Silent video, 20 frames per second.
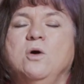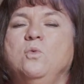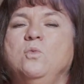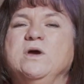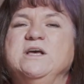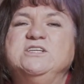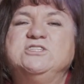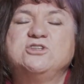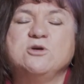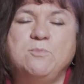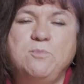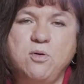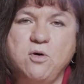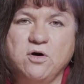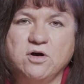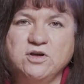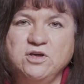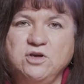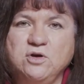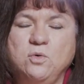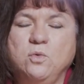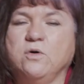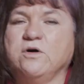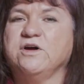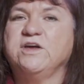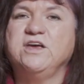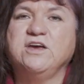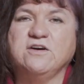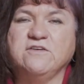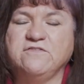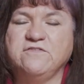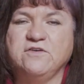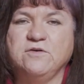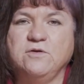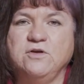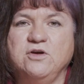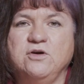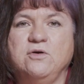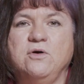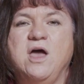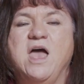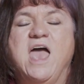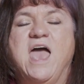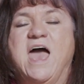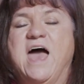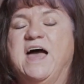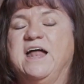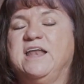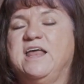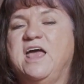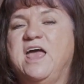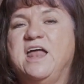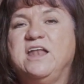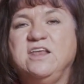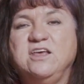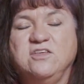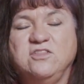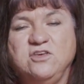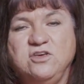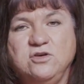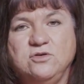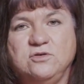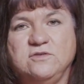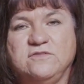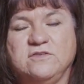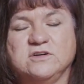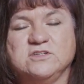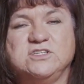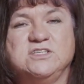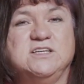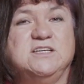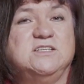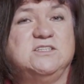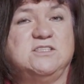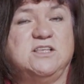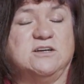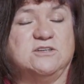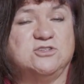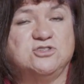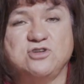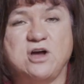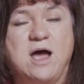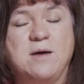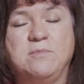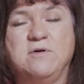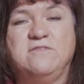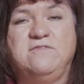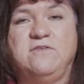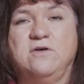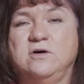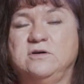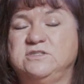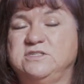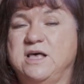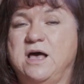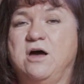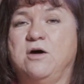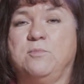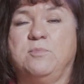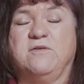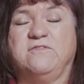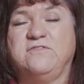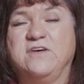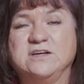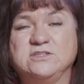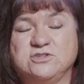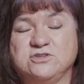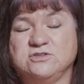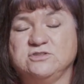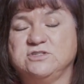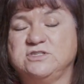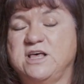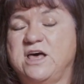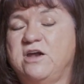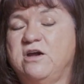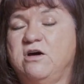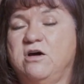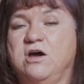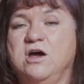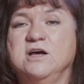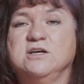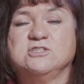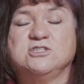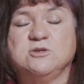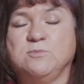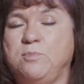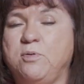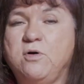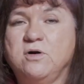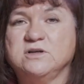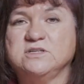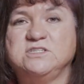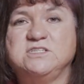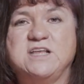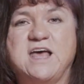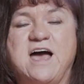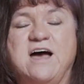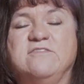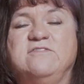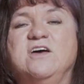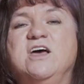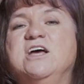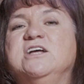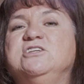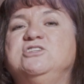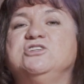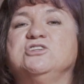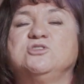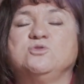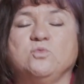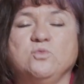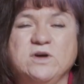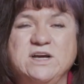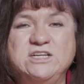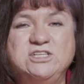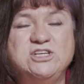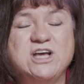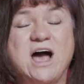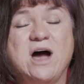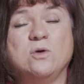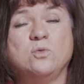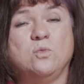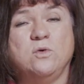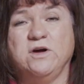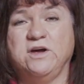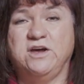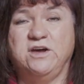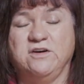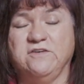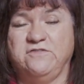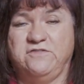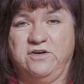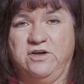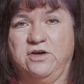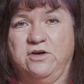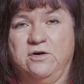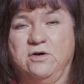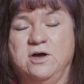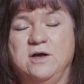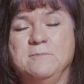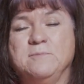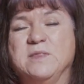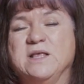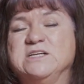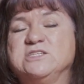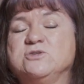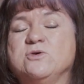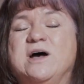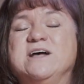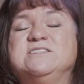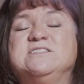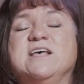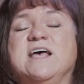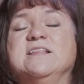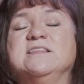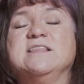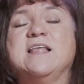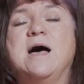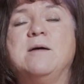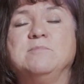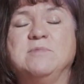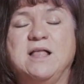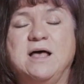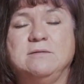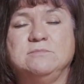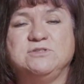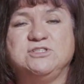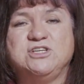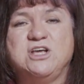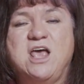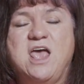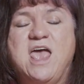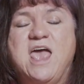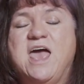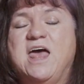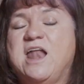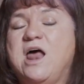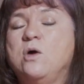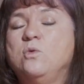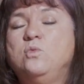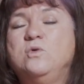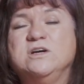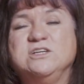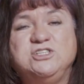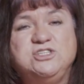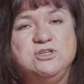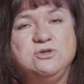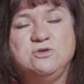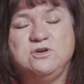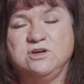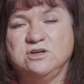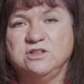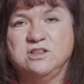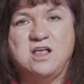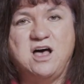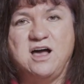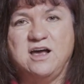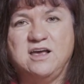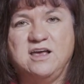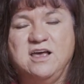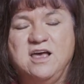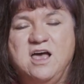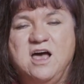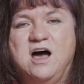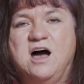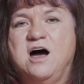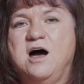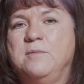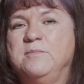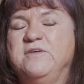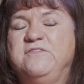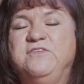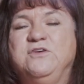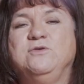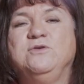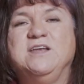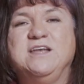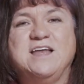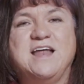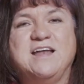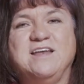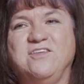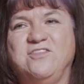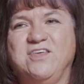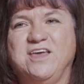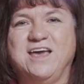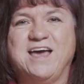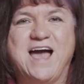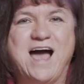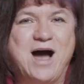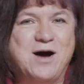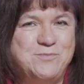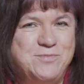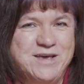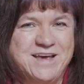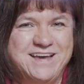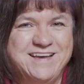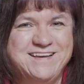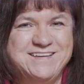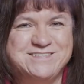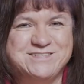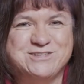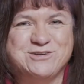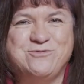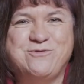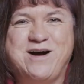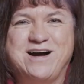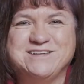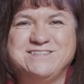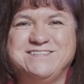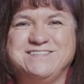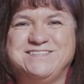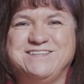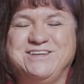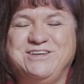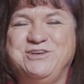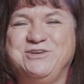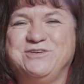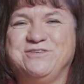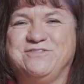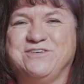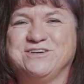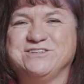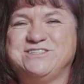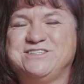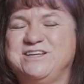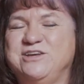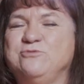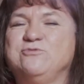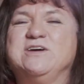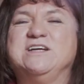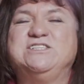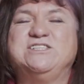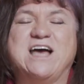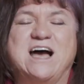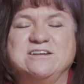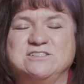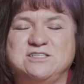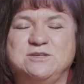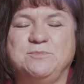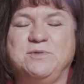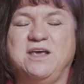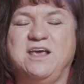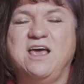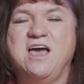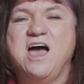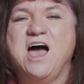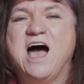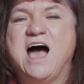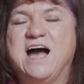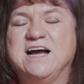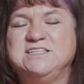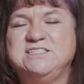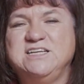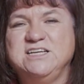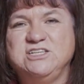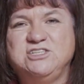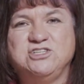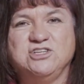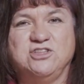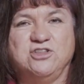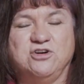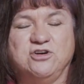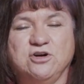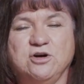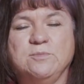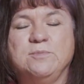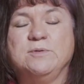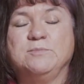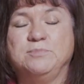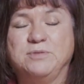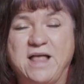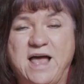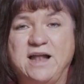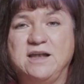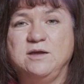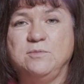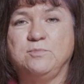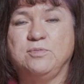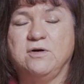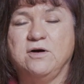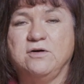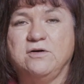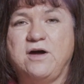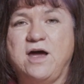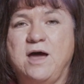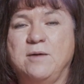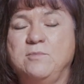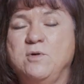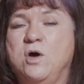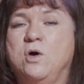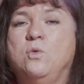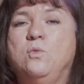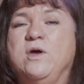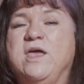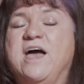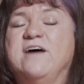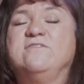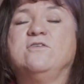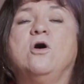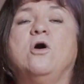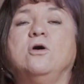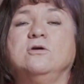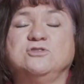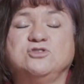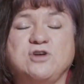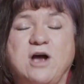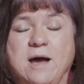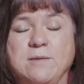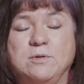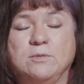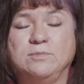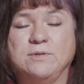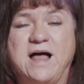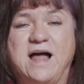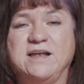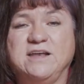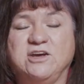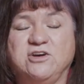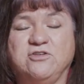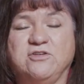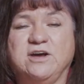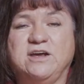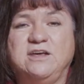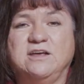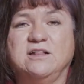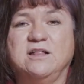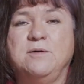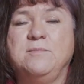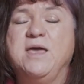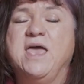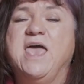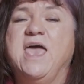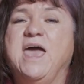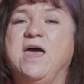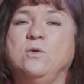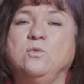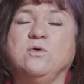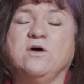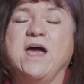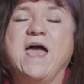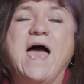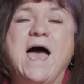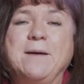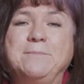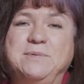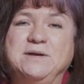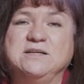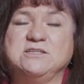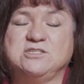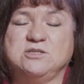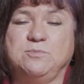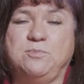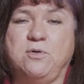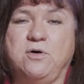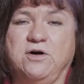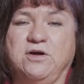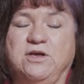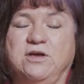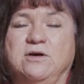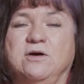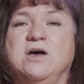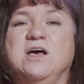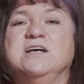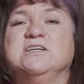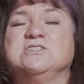We support you. We're here for you. At any of the universities, there's tribal folks that are professors, that are support staff. Just reach out and we're here for you. So I say lemlemsh, and I wish you good luck. If you need anything, I'll be at Eastern Washington University. Reach out to me. I teach in the urban planning program. We have a whole tribal planning curriculum, and we're happy to support you.